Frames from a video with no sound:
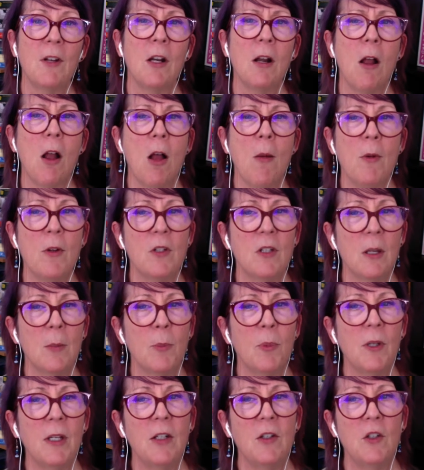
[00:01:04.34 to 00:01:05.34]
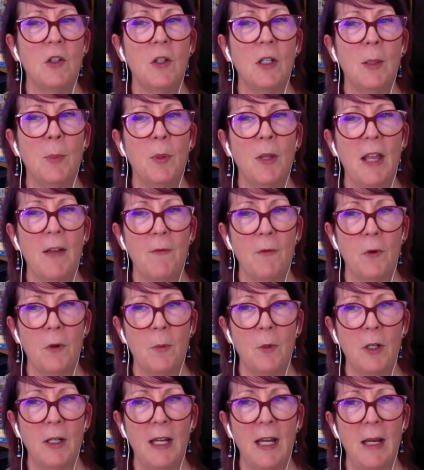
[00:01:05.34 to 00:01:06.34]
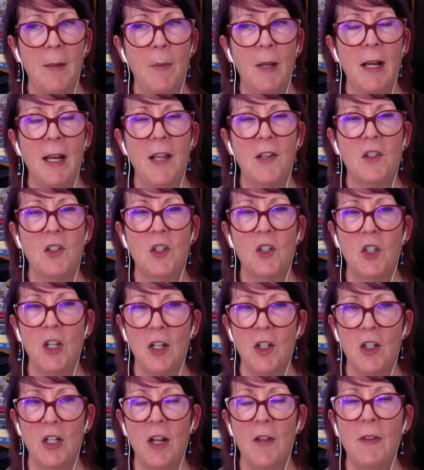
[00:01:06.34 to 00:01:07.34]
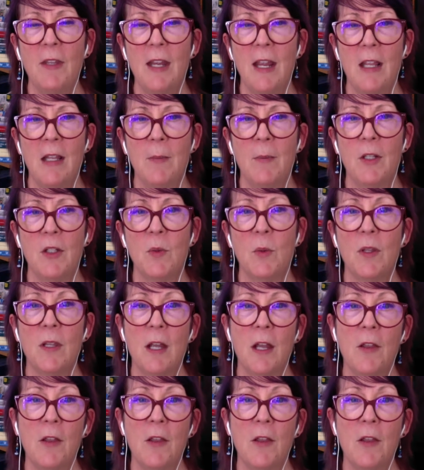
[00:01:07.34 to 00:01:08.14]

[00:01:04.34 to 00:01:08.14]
an almost complete 2D platformer game and asked to change out the elements with